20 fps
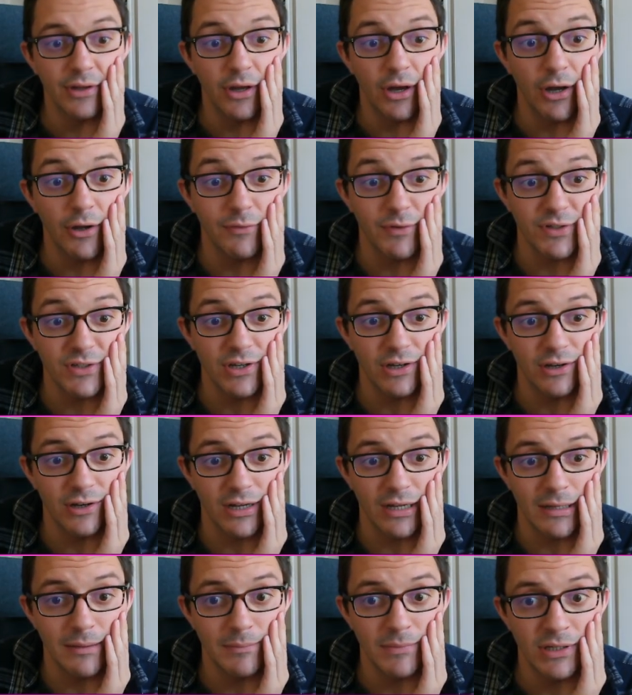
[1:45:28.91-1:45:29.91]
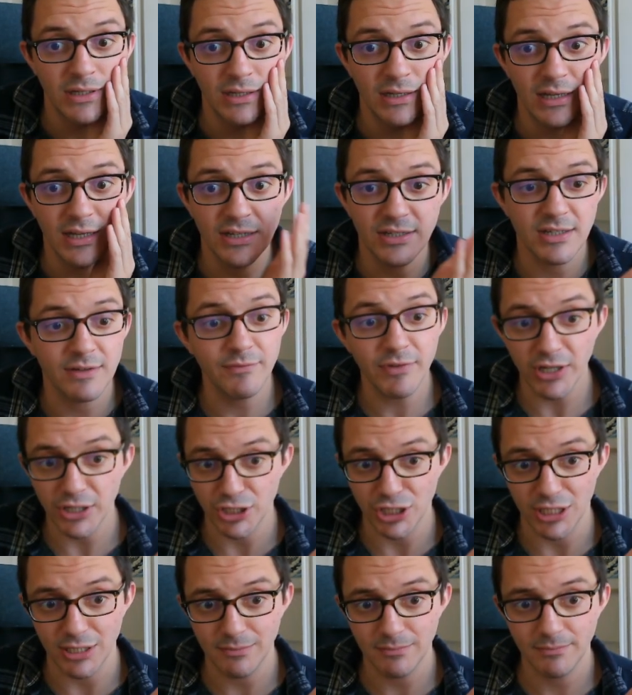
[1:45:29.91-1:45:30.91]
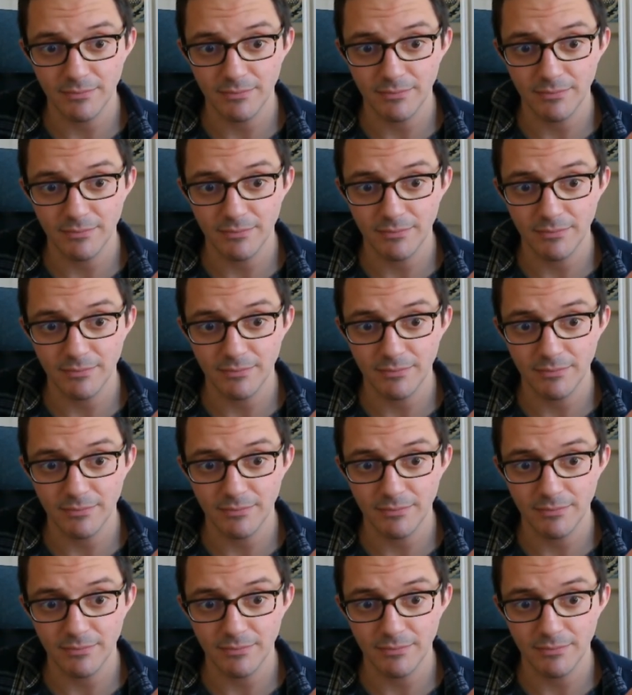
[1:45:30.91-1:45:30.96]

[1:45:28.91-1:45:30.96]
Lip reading: Over time, it's converging.